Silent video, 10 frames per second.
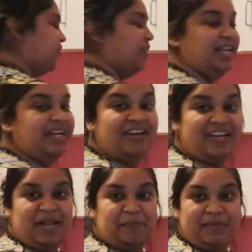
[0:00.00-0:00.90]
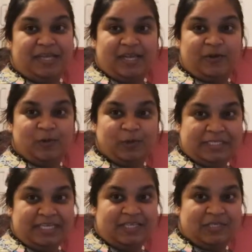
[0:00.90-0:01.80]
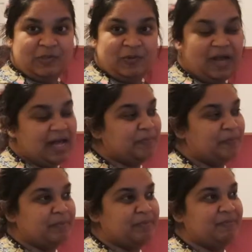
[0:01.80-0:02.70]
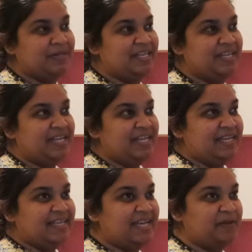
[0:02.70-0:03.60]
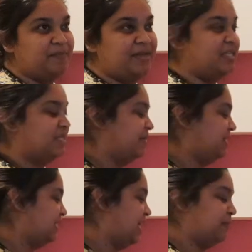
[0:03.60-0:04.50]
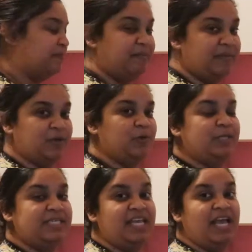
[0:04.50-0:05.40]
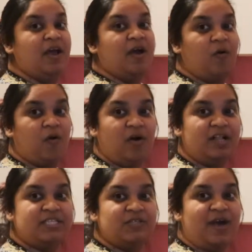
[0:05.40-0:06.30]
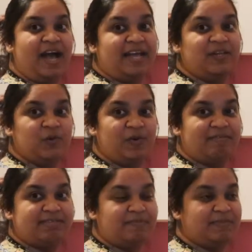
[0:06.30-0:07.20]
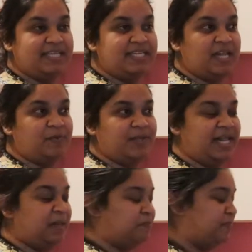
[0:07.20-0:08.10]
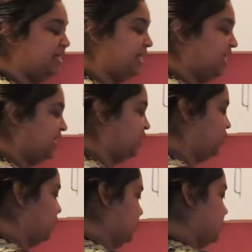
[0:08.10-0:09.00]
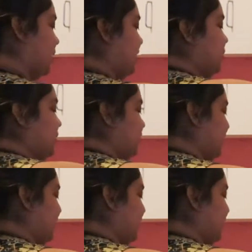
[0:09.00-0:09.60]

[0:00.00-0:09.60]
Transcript: really good at making roti, so I'll probably get my husband to help me make roti. Also, I do have something that will help me knead and dough, so I don't